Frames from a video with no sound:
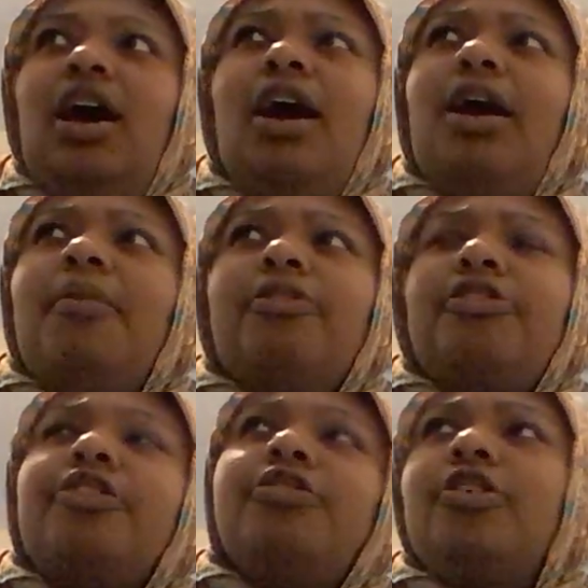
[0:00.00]

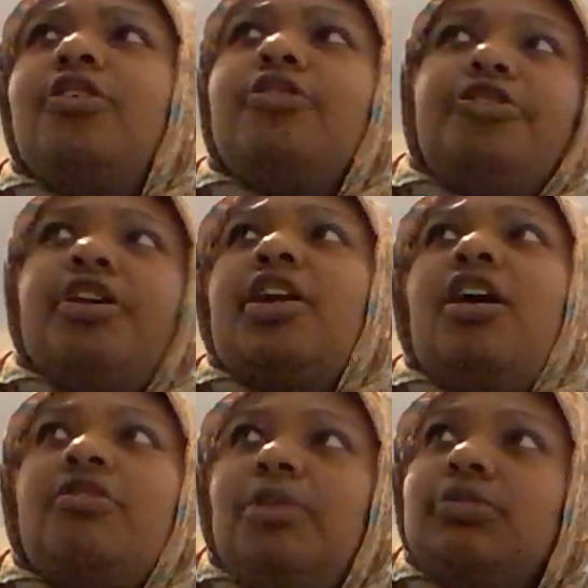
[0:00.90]

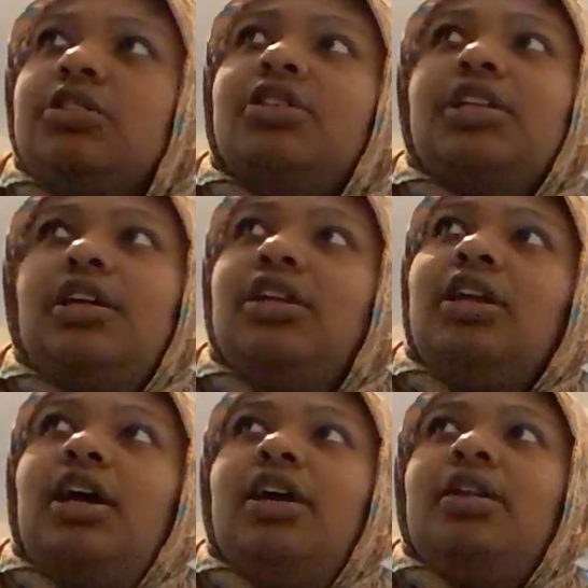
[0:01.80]
3.5 months gone down the
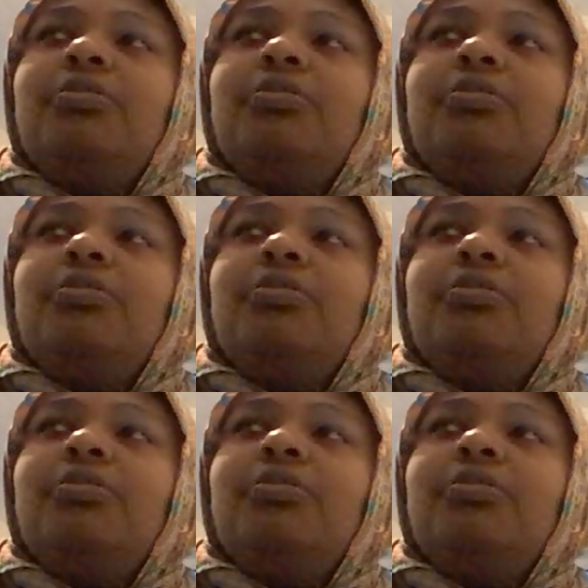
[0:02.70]
line.